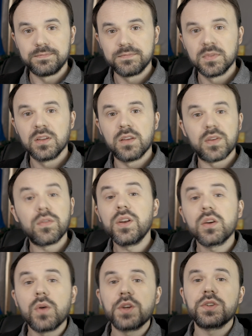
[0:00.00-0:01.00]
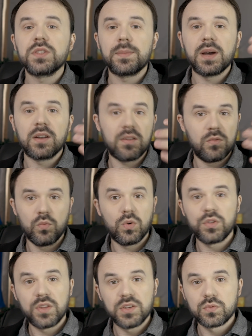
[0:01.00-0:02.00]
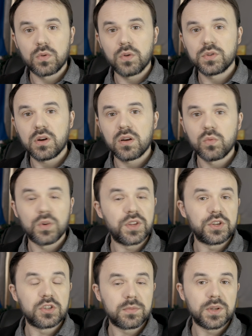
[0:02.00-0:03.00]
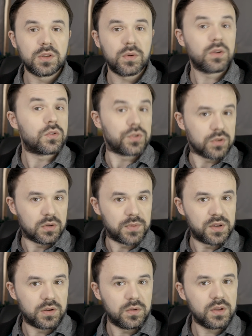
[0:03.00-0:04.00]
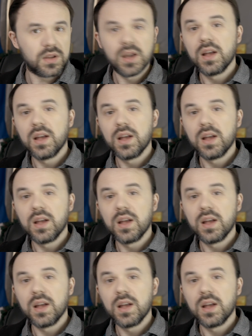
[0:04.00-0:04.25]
If you have any questions about what these roles are and what they should be doing or shouldn't be doing,